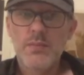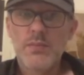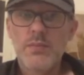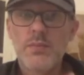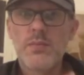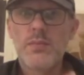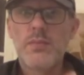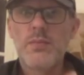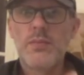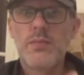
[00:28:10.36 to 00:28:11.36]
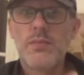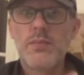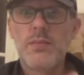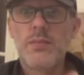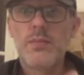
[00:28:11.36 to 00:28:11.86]

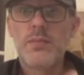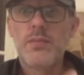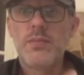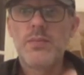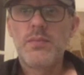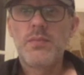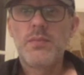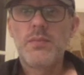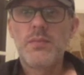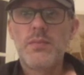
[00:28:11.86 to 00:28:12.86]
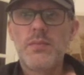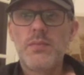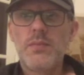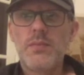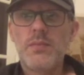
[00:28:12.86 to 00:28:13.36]

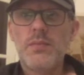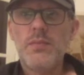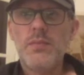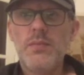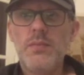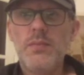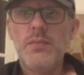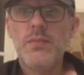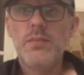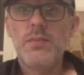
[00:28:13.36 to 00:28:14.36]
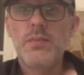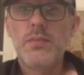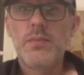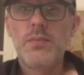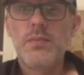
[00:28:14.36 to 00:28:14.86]

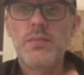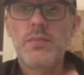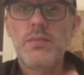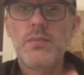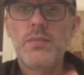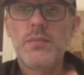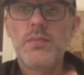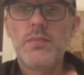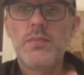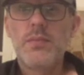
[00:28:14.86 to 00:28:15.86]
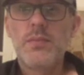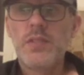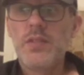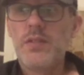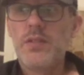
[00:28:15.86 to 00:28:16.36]

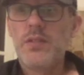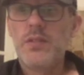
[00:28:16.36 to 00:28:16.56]
[no speech]